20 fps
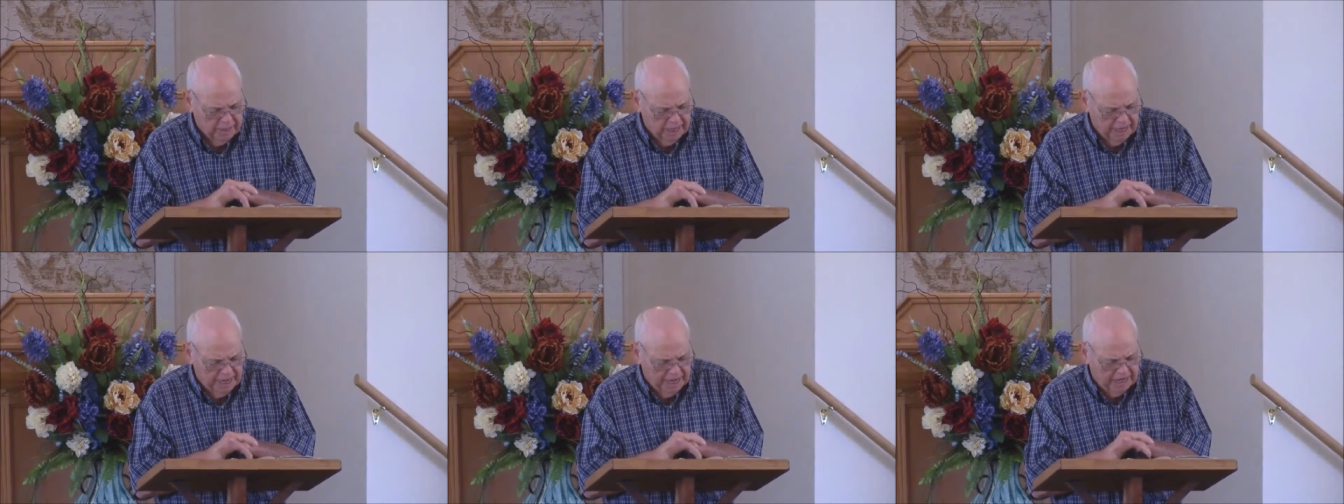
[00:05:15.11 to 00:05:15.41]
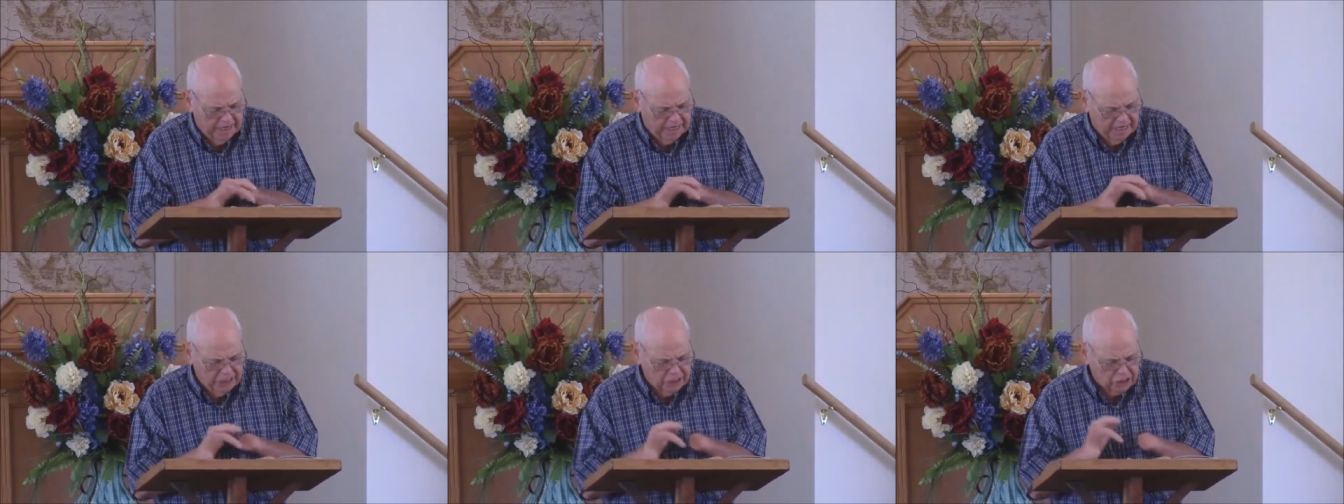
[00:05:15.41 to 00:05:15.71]
And
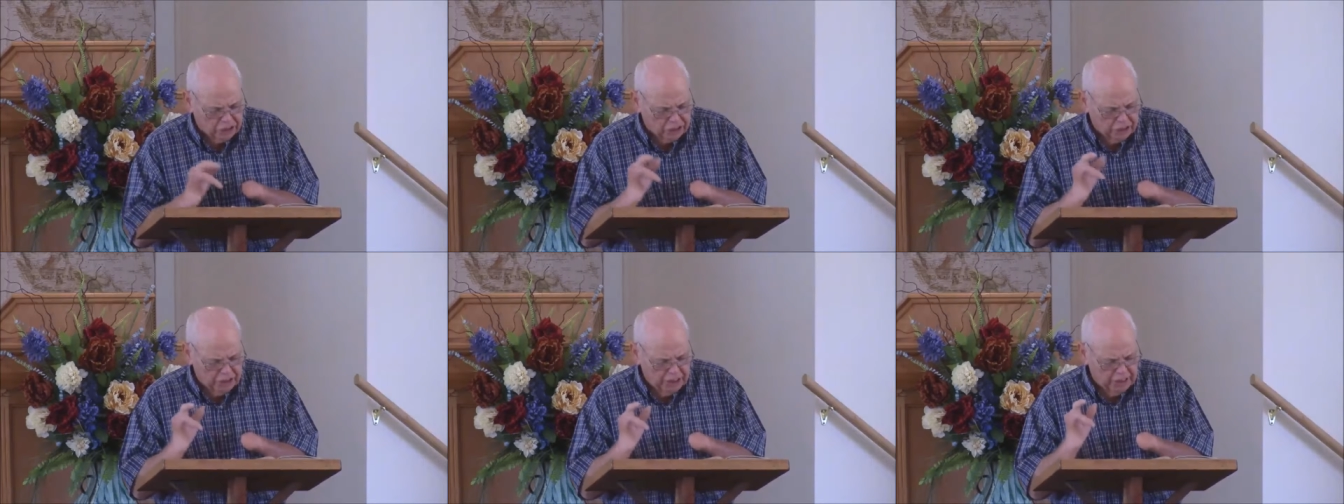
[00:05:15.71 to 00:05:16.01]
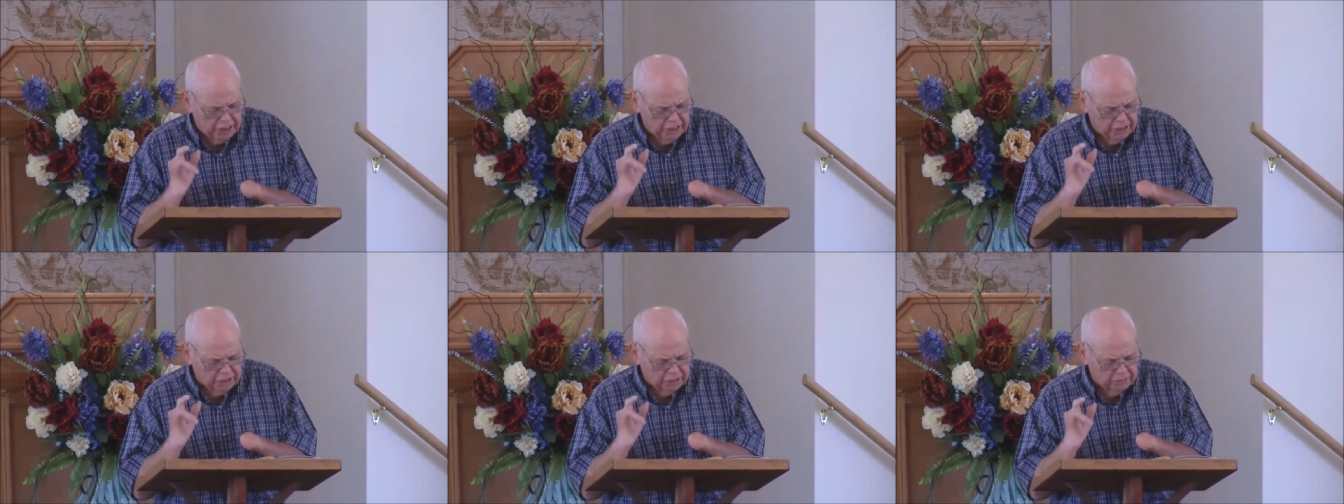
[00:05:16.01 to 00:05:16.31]
he
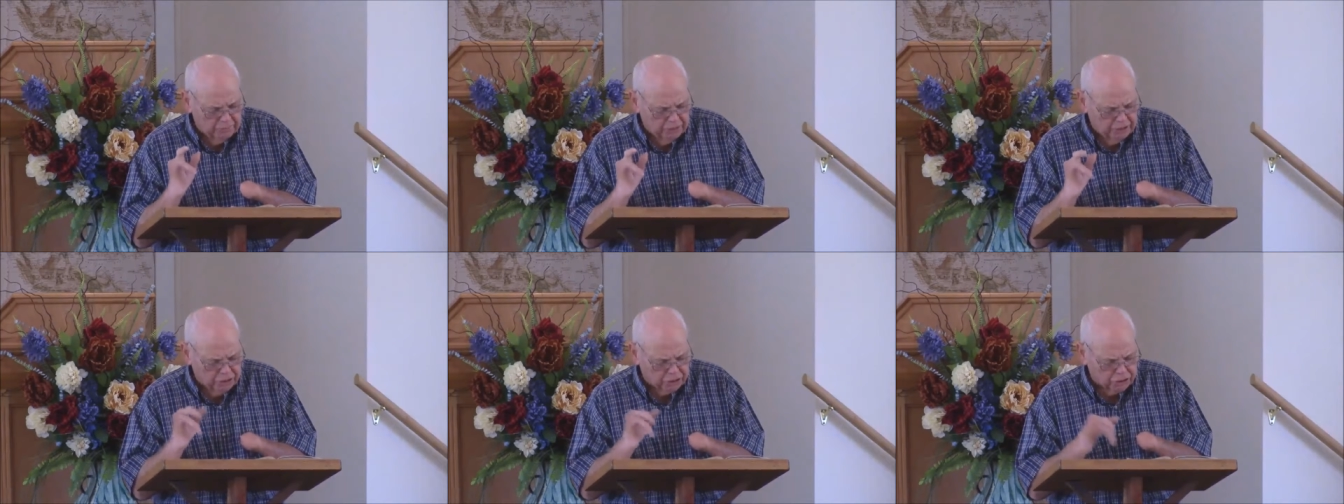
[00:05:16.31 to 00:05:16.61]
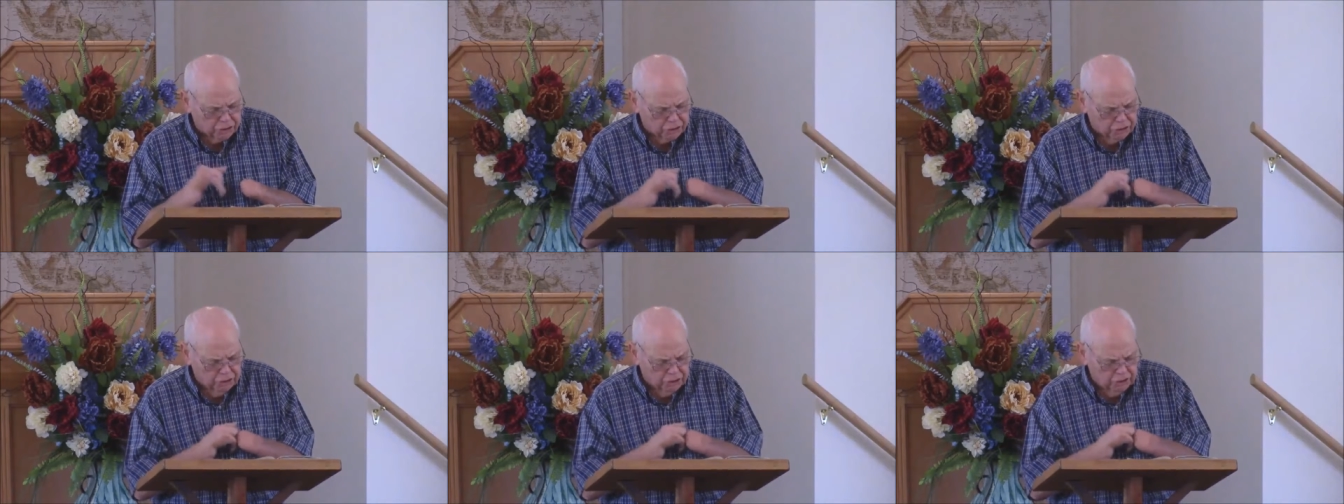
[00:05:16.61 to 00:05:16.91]
said unto me,
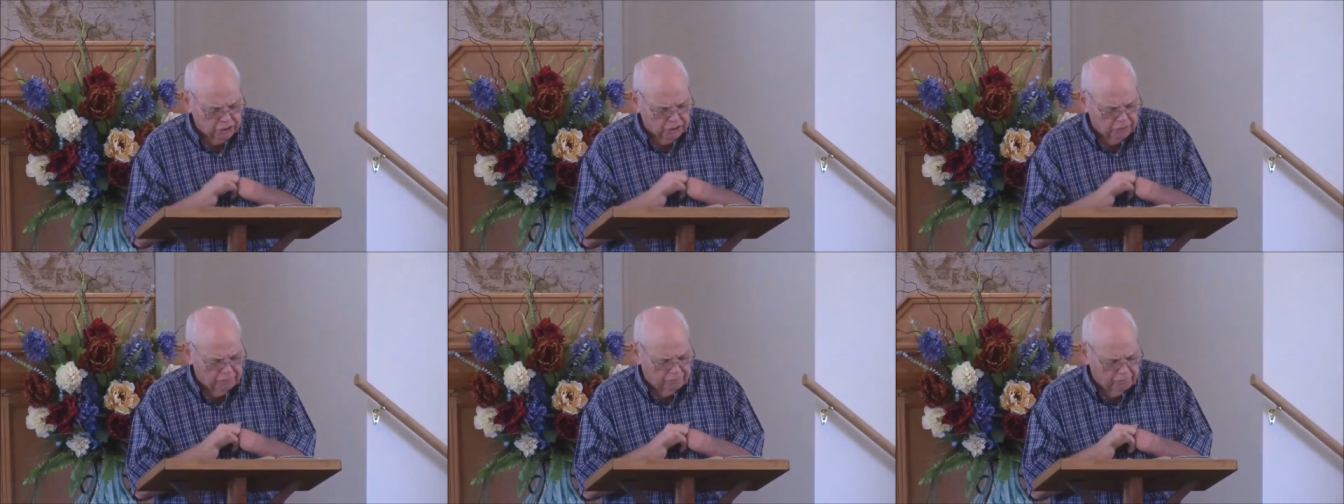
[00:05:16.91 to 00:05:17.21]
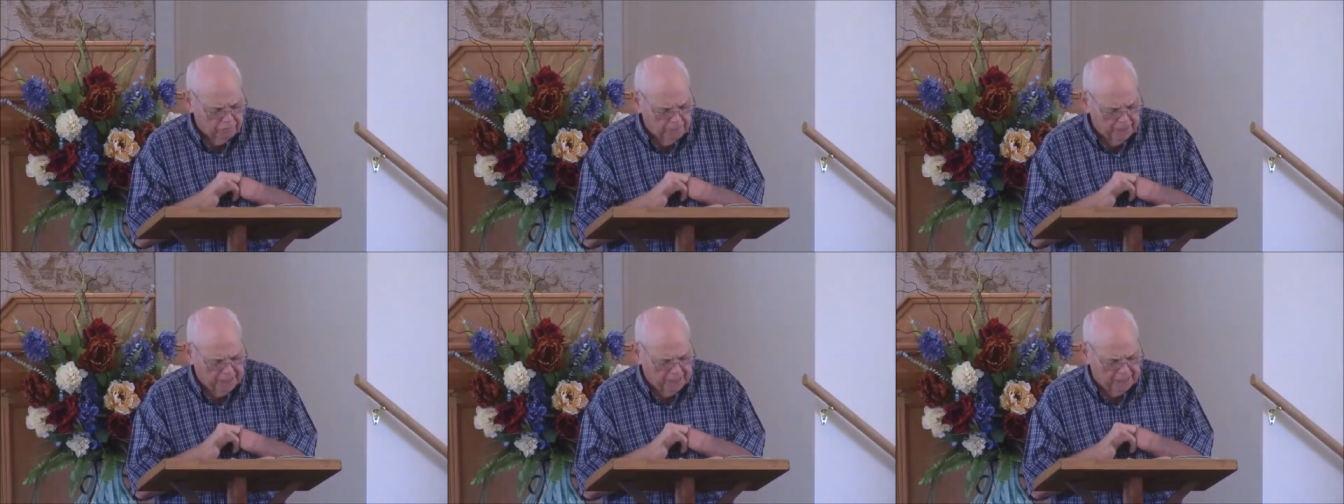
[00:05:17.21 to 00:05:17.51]
Son of
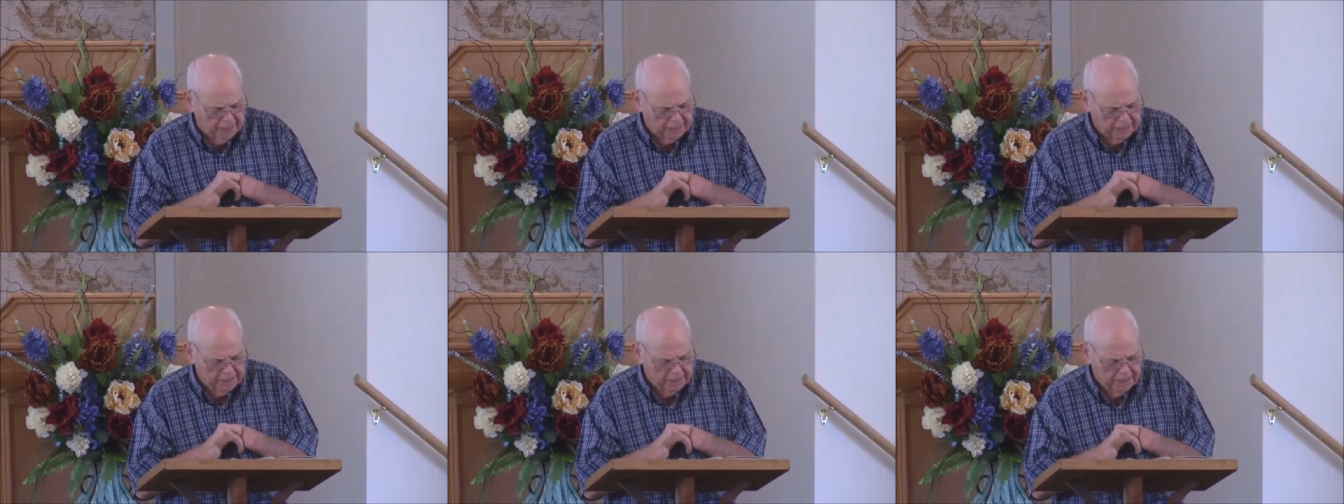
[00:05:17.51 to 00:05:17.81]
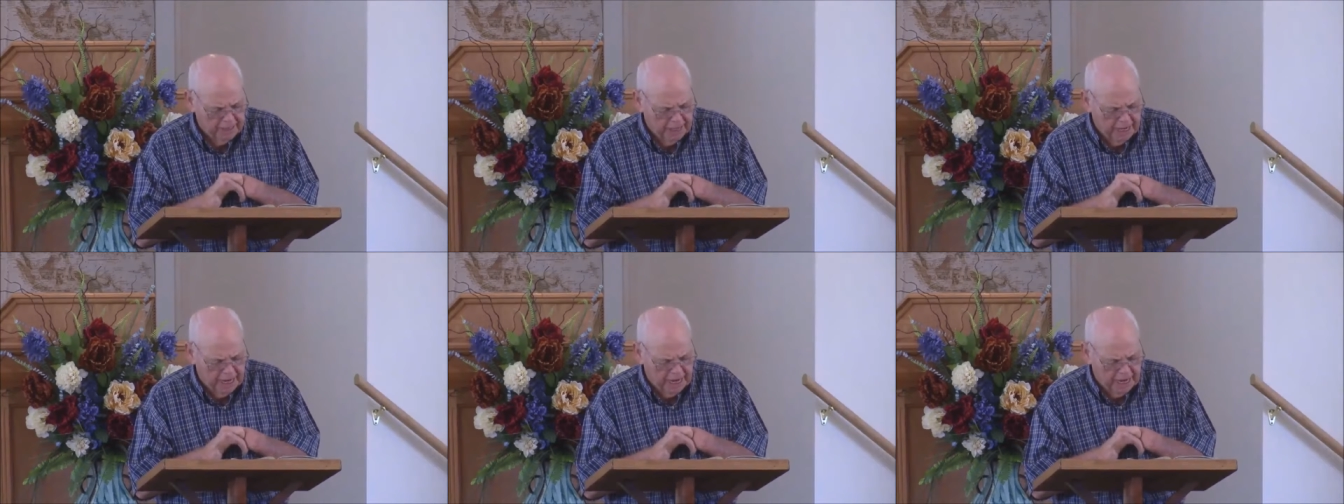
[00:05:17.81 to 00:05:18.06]
man,